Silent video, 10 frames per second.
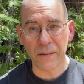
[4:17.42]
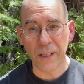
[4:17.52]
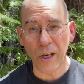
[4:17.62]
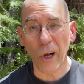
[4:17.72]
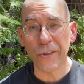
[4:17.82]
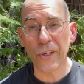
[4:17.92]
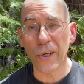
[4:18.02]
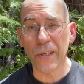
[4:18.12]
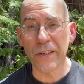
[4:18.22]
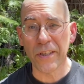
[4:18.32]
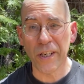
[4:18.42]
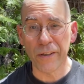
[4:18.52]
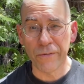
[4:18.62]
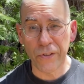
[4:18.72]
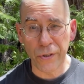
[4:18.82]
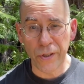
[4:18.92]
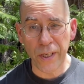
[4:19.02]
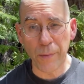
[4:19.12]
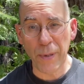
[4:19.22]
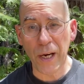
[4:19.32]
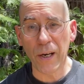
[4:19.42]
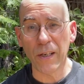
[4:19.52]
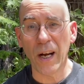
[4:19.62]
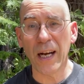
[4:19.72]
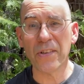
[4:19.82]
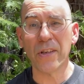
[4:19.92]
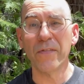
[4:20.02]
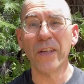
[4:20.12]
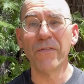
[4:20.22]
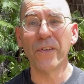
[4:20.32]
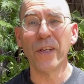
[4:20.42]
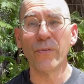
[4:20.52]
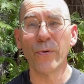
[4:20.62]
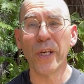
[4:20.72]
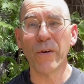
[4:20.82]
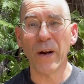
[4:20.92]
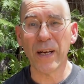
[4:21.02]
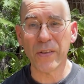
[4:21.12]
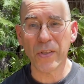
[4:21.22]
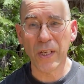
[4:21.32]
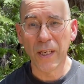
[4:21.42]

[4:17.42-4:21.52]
alternative to the paradox of infinite regress,